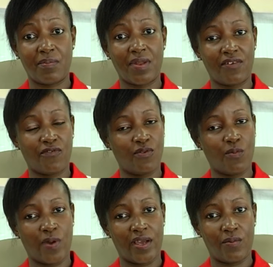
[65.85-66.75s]
platform
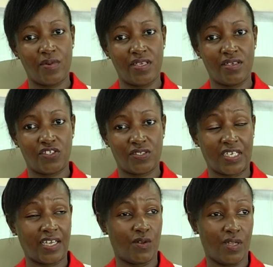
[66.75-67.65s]
where we
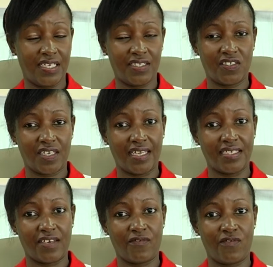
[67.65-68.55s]
share knowledge and
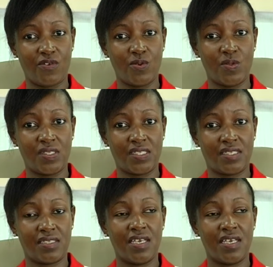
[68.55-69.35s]
diffuse